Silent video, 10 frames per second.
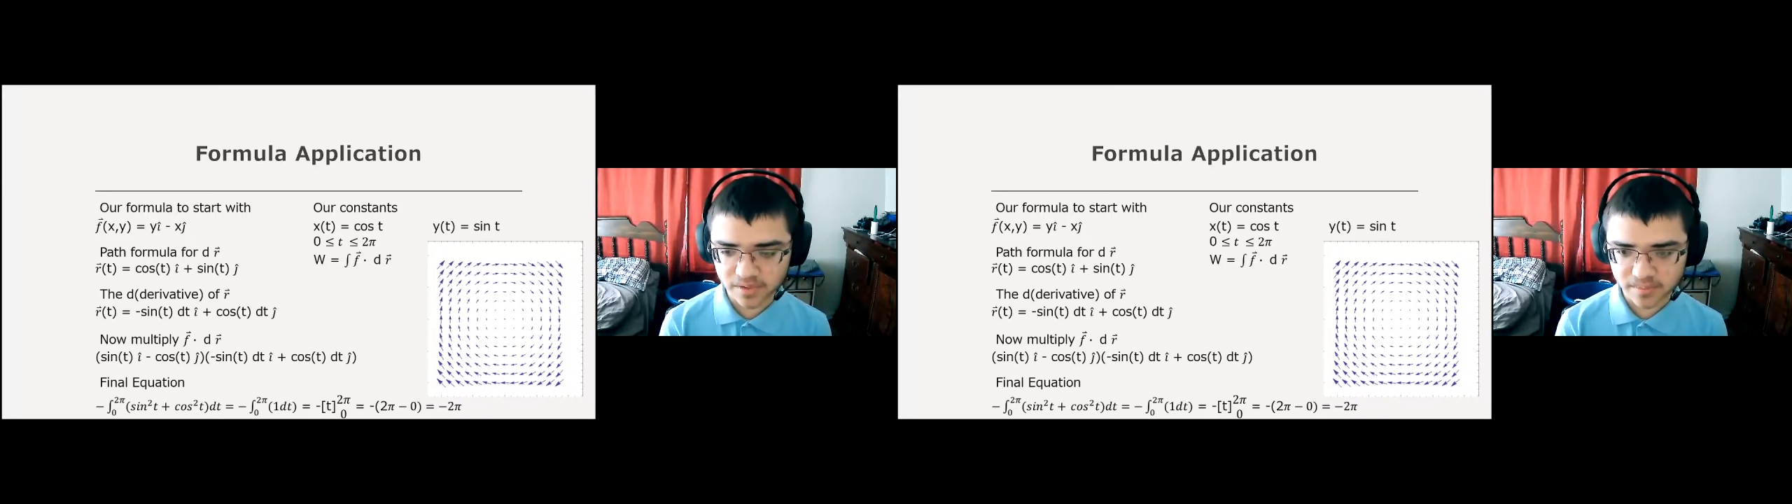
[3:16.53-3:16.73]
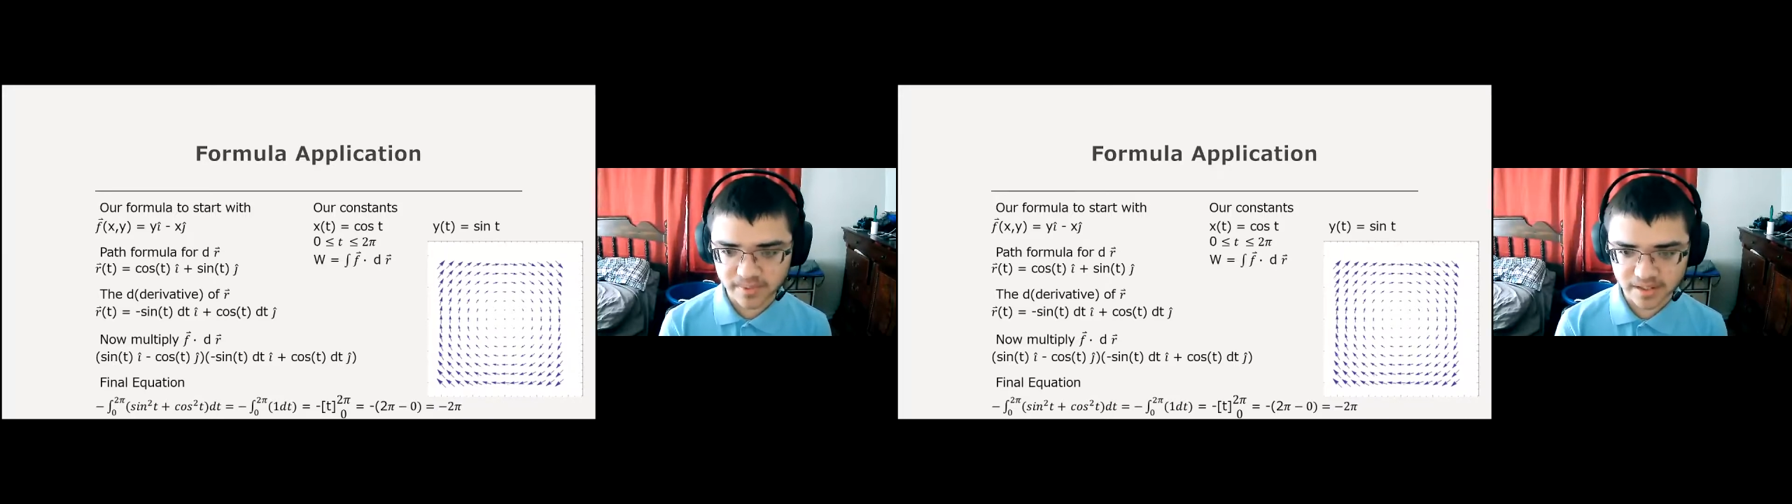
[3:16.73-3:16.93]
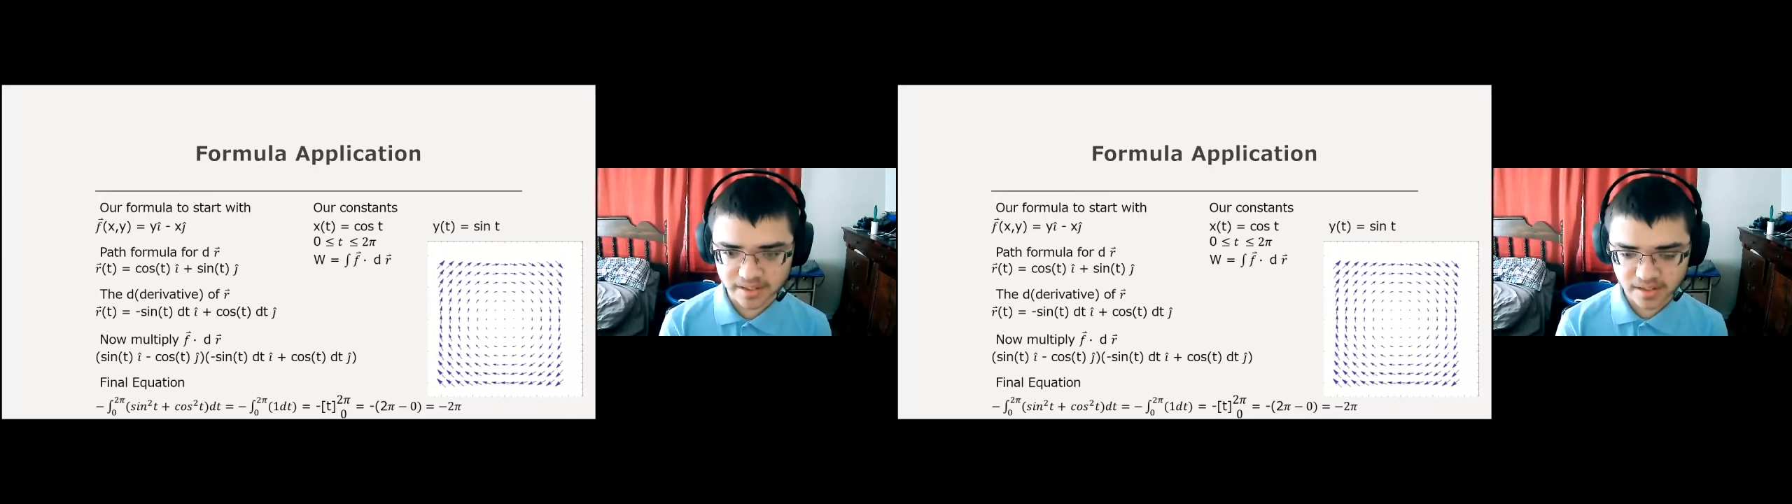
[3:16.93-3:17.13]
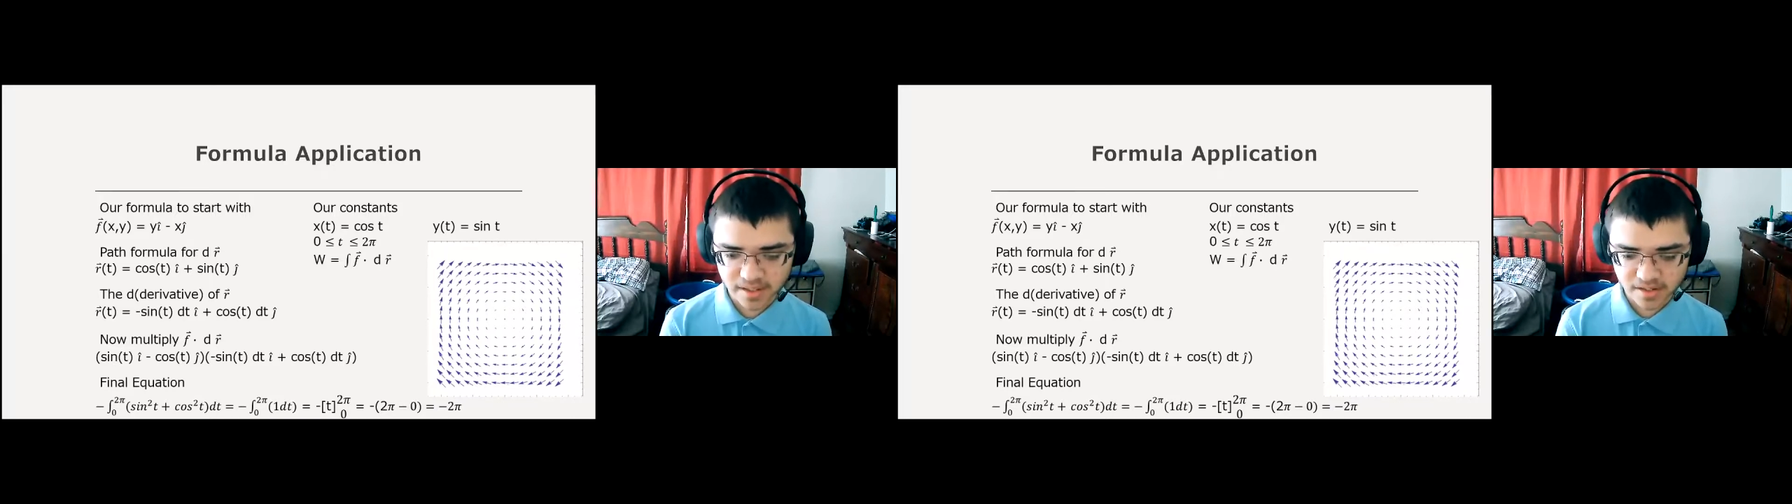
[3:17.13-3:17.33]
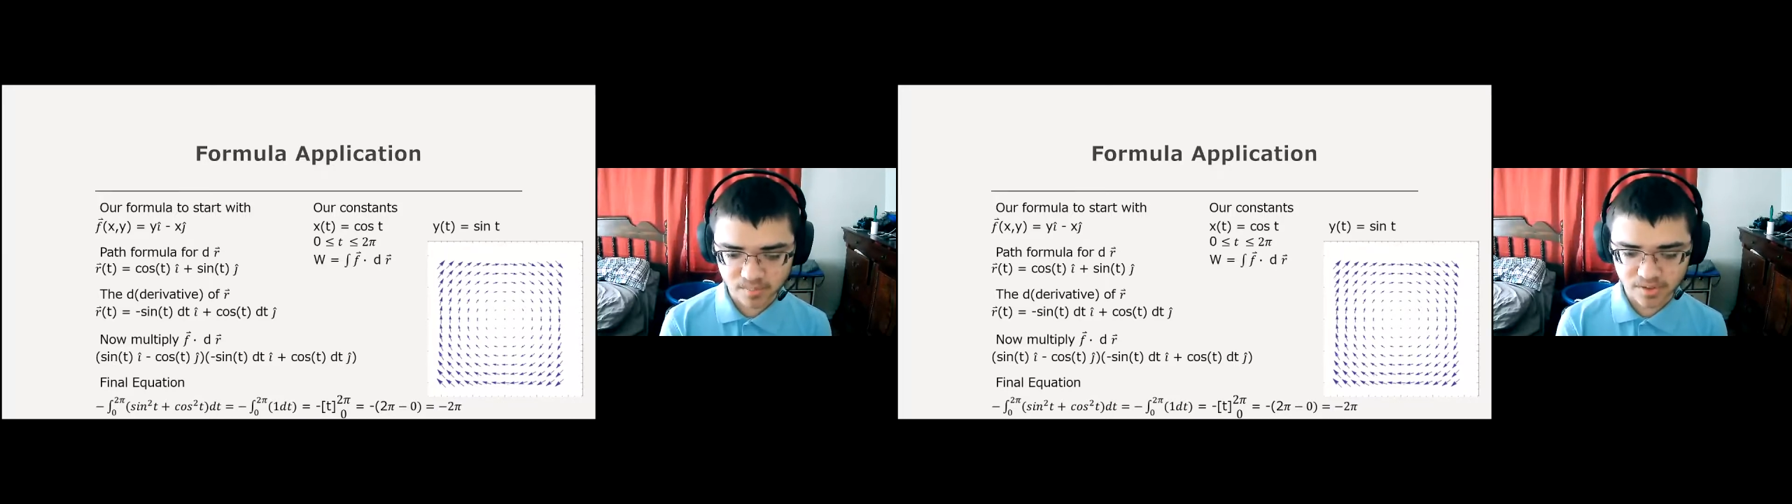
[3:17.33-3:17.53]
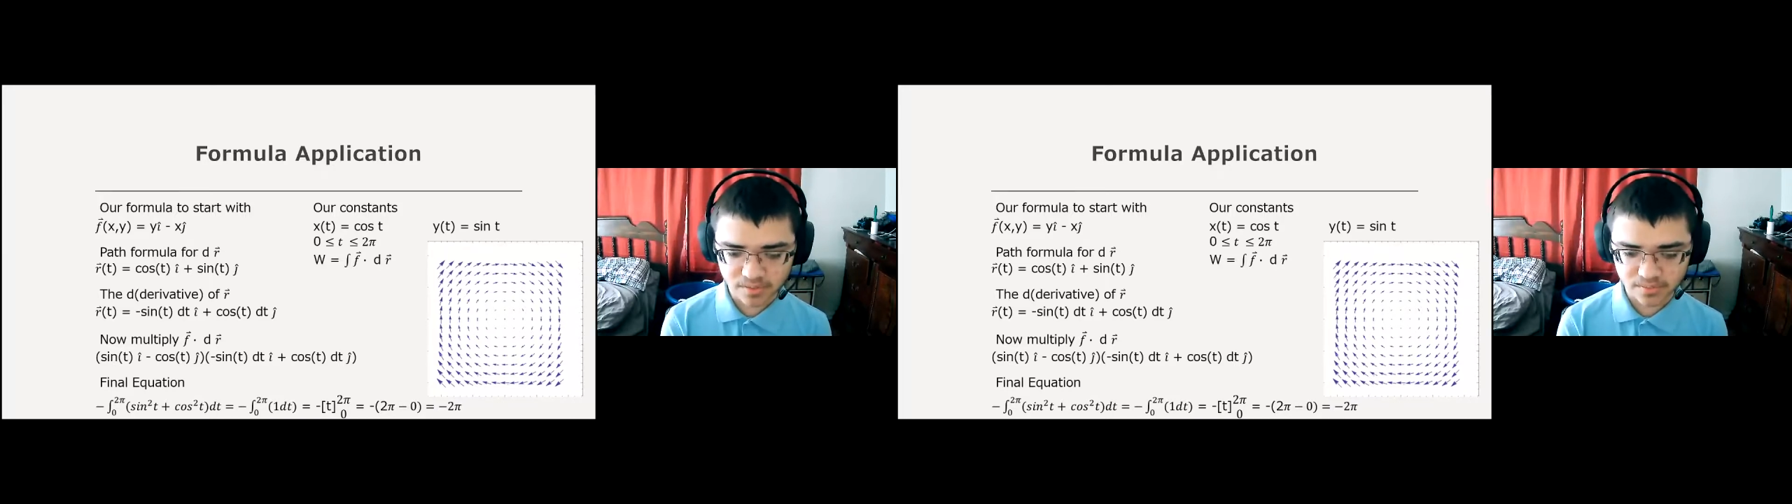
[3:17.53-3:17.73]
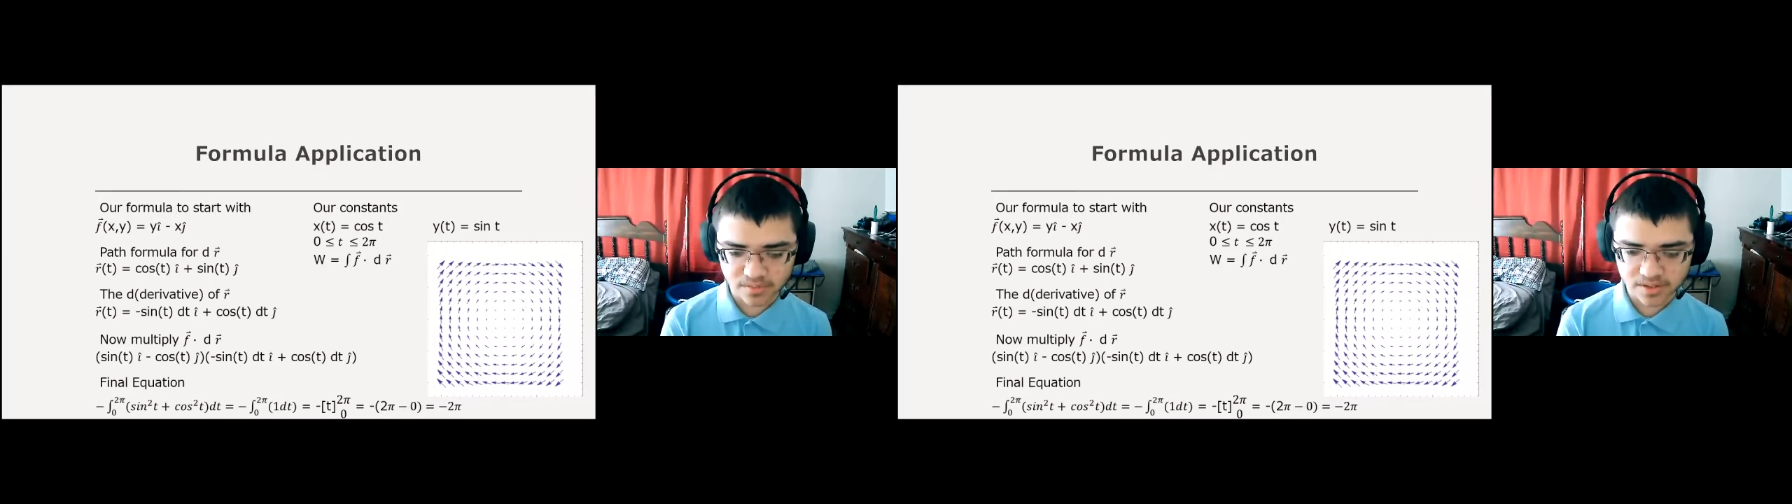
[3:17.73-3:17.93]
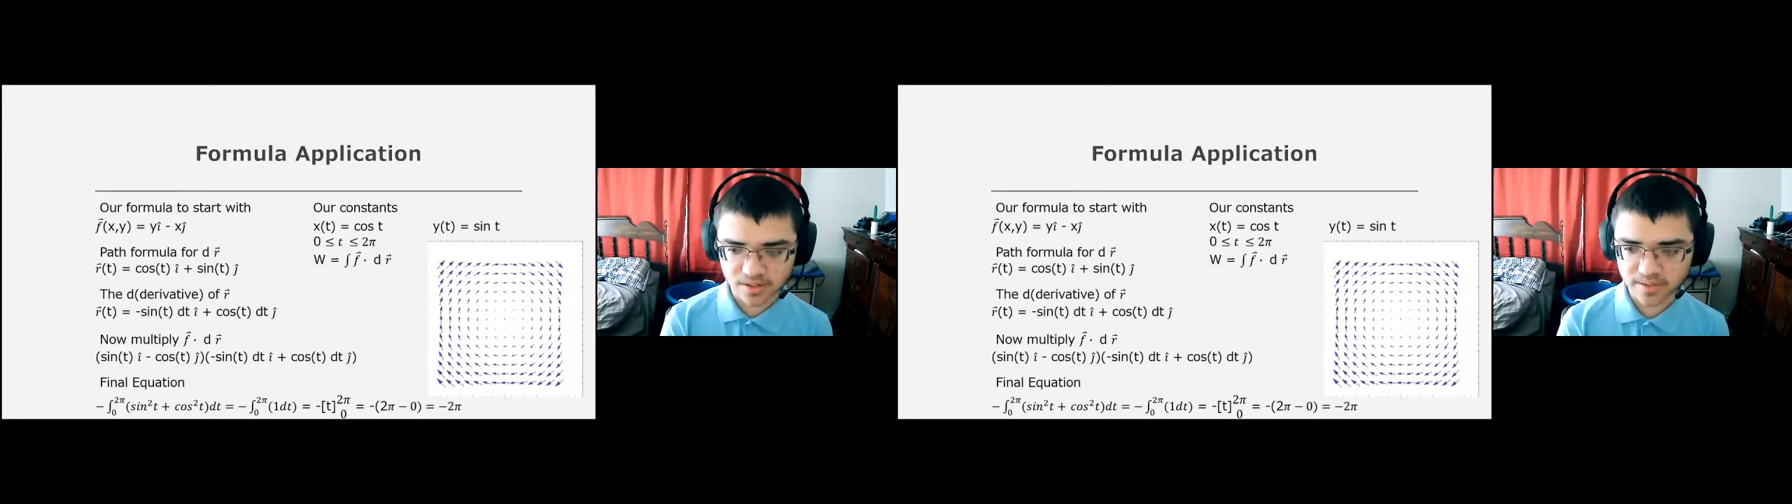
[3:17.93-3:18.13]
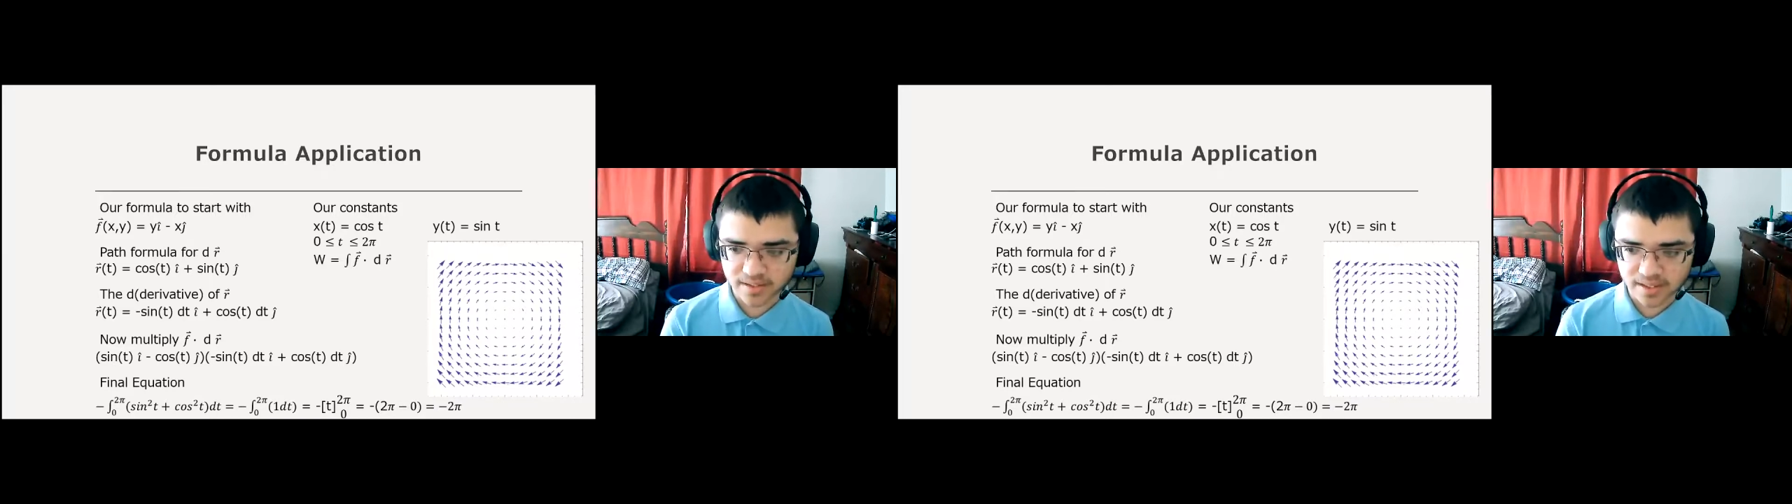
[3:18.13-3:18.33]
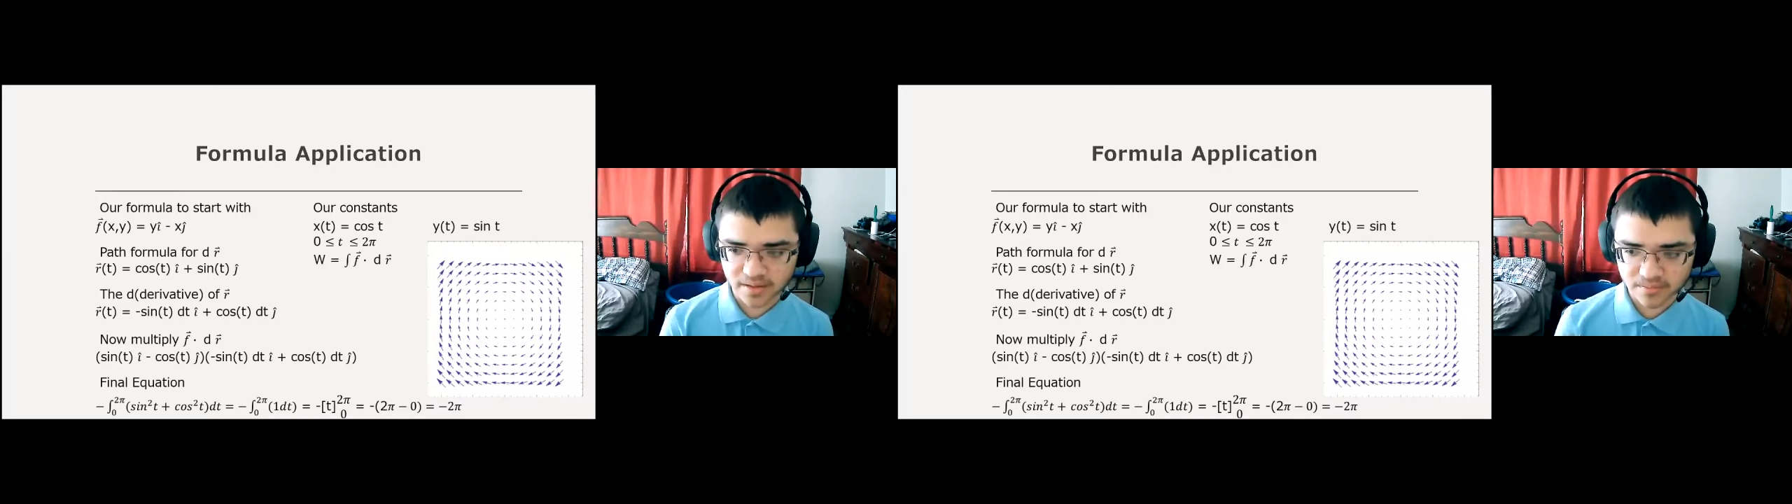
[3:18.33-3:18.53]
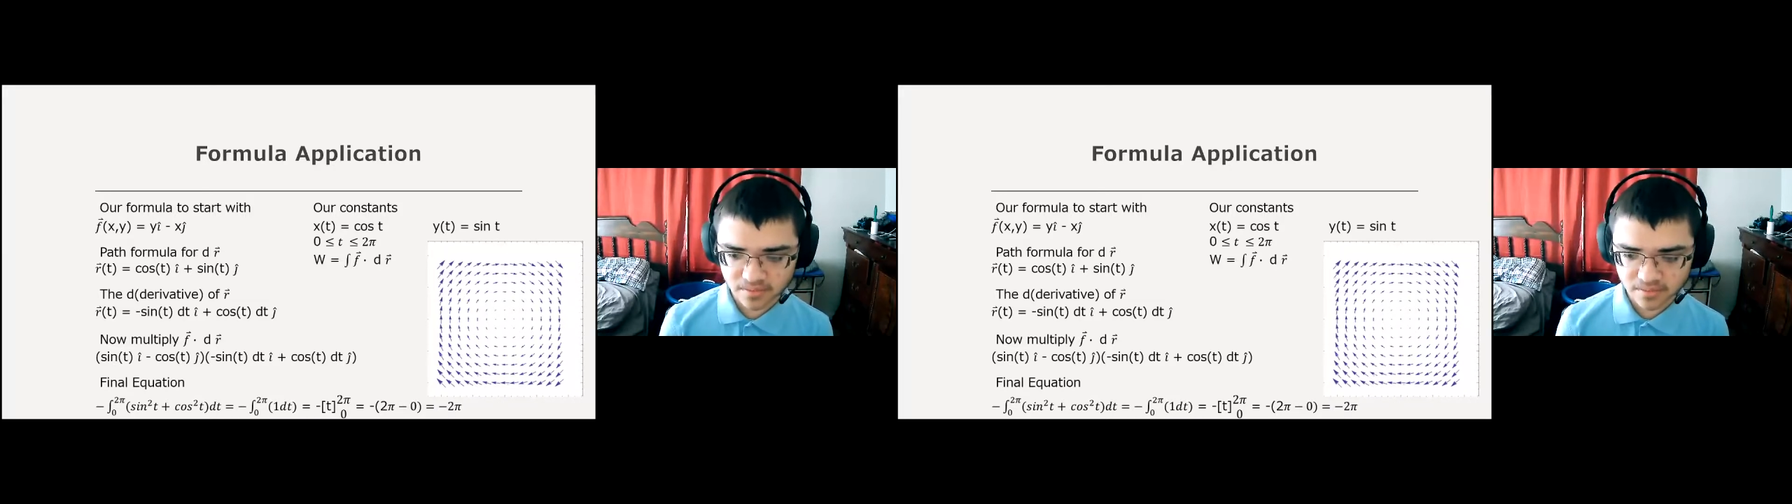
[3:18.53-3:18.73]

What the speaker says: which means the particle is slowing down